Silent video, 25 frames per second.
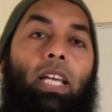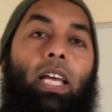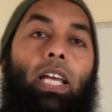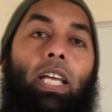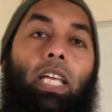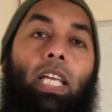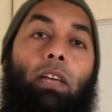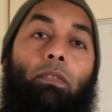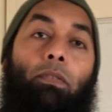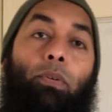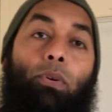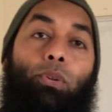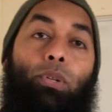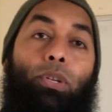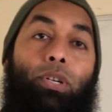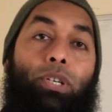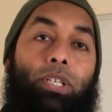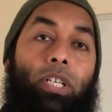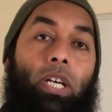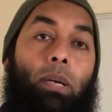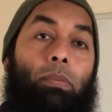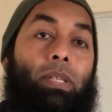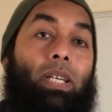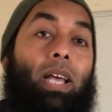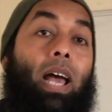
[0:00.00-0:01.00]
giving you the
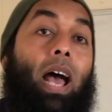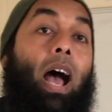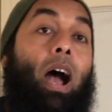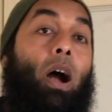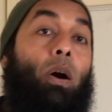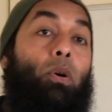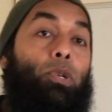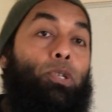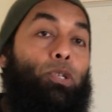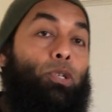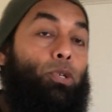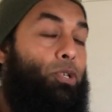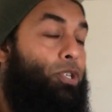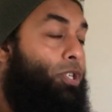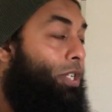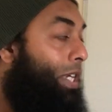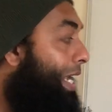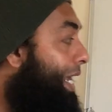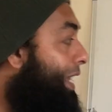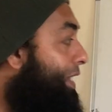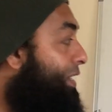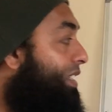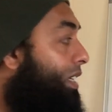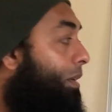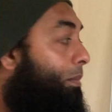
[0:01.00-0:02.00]
tips how to
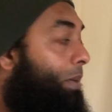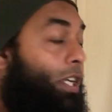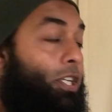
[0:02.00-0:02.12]
change them